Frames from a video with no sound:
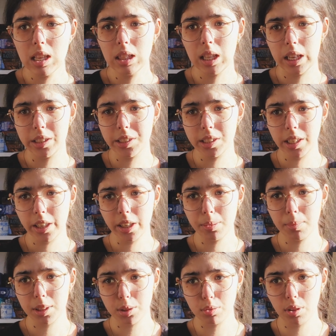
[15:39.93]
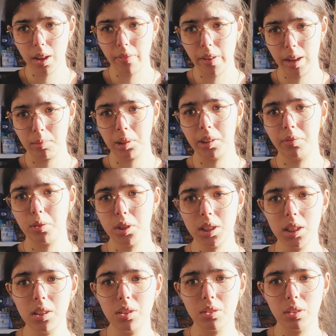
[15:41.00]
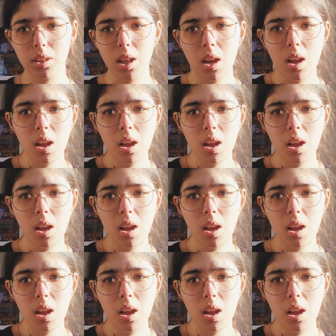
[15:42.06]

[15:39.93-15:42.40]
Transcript: legendary Matsuda family, 14-year-old